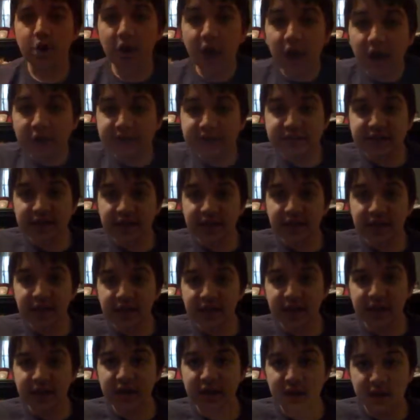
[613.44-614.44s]
Crossing,
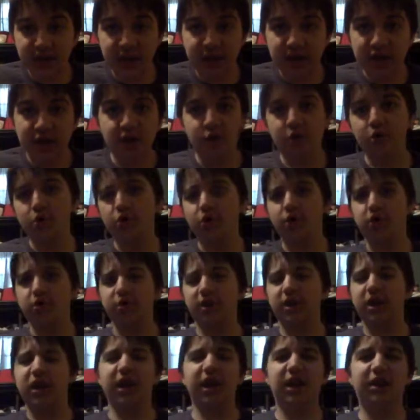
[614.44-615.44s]
or
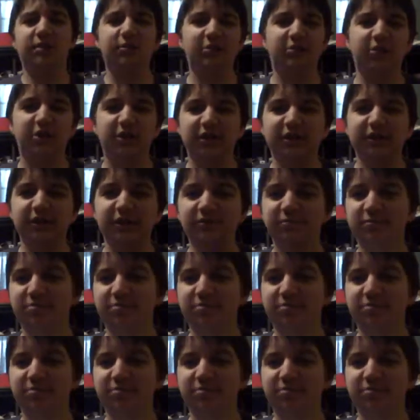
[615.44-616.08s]
not Animal Crossing,